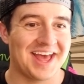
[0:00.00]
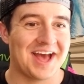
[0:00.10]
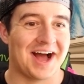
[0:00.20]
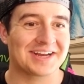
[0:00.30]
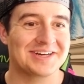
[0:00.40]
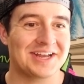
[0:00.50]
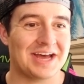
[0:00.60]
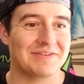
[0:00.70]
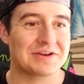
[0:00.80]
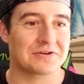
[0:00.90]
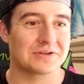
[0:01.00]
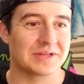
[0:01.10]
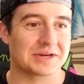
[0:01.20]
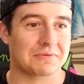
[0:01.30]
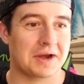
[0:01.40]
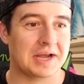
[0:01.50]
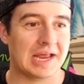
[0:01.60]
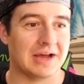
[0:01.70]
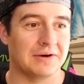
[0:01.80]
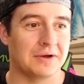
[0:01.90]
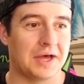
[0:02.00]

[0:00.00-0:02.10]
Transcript: I could have a Neuralink right now,